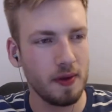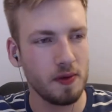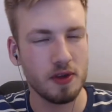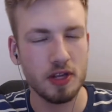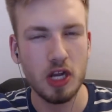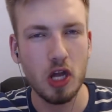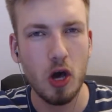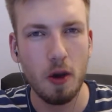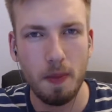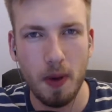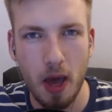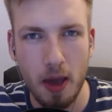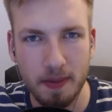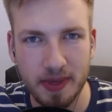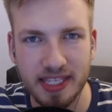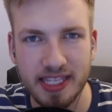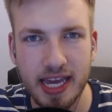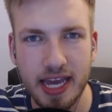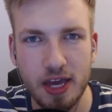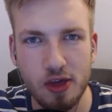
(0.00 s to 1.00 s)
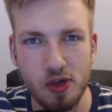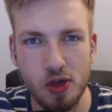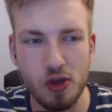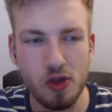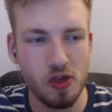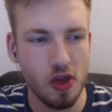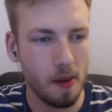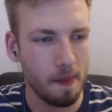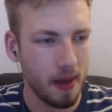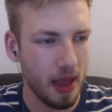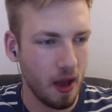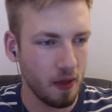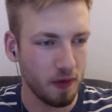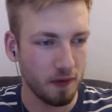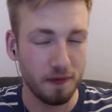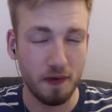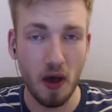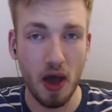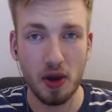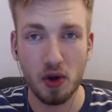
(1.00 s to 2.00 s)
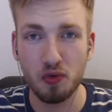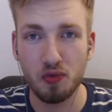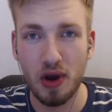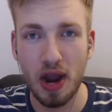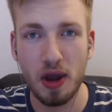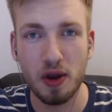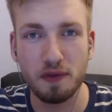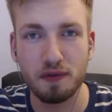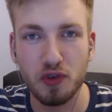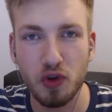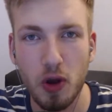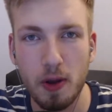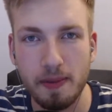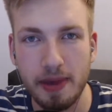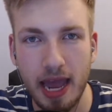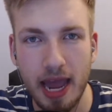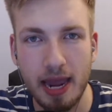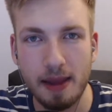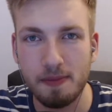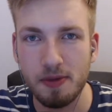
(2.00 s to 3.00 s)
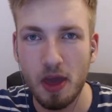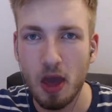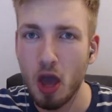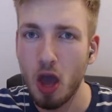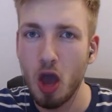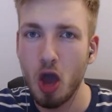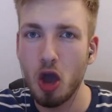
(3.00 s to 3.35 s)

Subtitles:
There was a lot of permutations about the final round of group games,